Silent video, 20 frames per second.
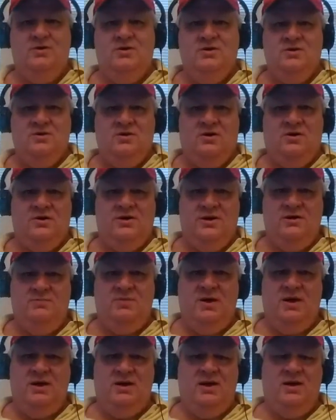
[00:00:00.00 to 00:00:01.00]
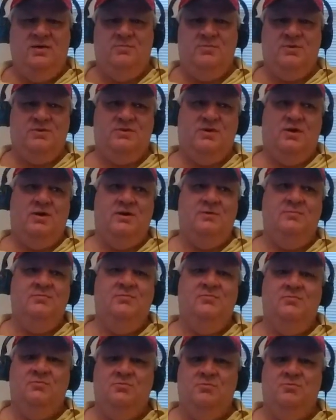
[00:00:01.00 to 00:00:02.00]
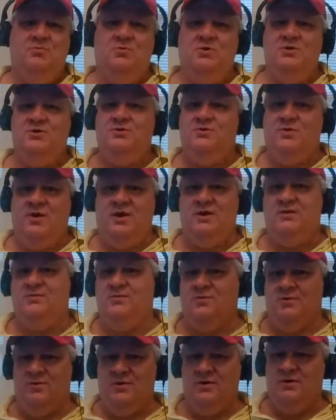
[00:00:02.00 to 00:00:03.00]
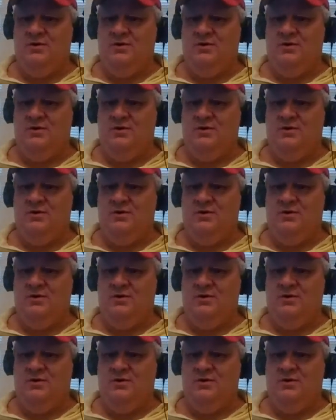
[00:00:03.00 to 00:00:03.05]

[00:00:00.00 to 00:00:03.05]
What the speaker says: on eBay and Amazon would transfer into